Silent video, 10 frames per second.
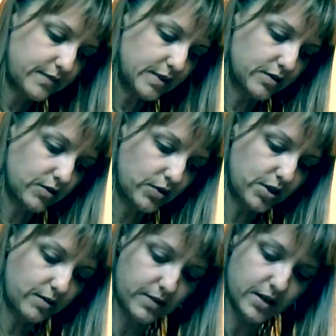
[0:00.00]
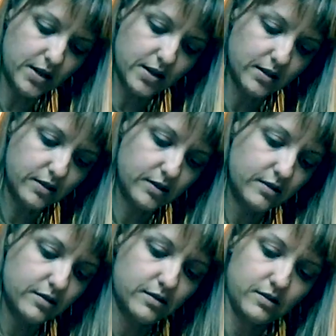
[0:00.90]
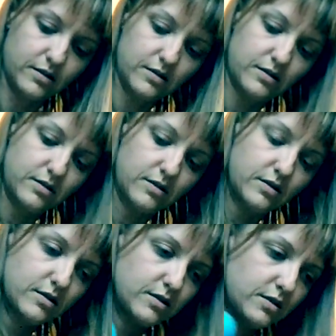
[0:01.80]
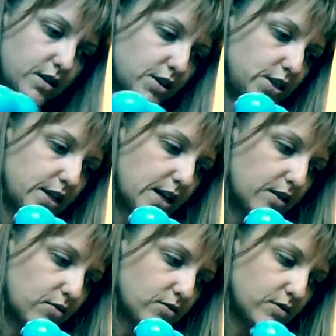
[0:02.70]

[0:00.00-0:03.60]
I'm going to switch up my hands here. Touch yellow.